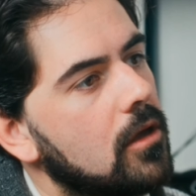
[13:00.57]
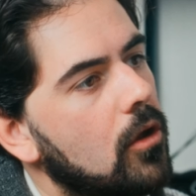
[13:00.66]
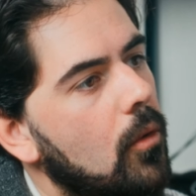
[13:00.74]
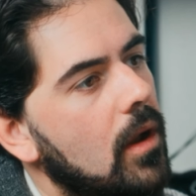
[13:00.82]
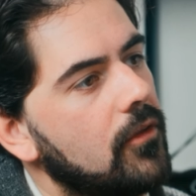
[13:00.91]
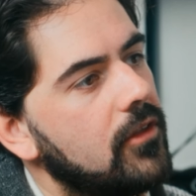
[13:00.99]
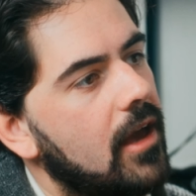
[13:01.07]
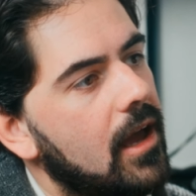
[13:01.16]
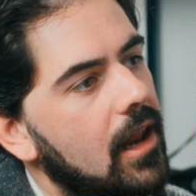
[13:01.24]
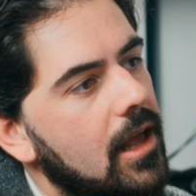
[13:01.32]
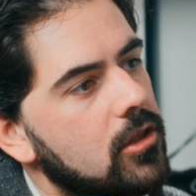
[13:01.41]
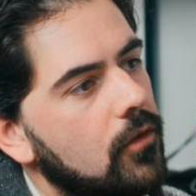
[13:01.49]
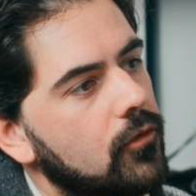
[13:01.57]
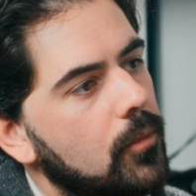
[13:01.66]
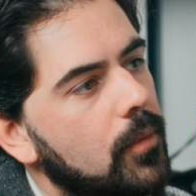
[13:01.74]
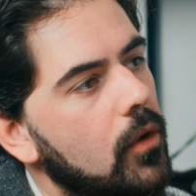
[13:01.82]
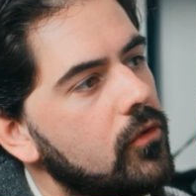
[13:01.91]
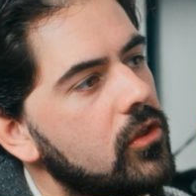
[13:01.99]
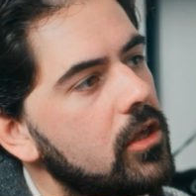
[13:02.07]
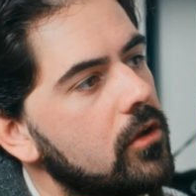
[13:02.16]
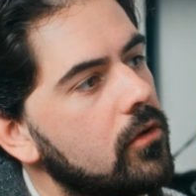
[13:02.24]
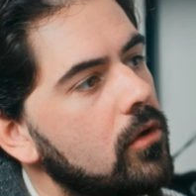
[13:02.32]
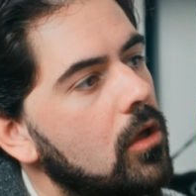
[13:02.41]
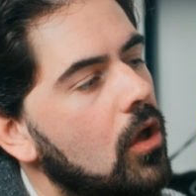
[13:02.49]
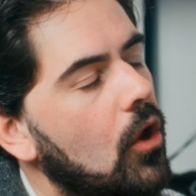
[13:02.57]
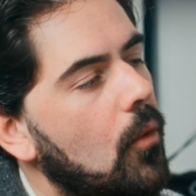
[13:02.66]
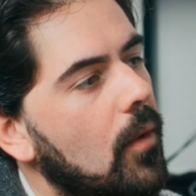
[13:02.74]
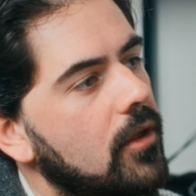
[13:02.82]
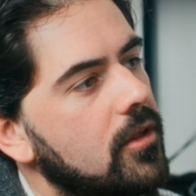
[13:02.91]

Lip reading: around the highlights of the boat here, around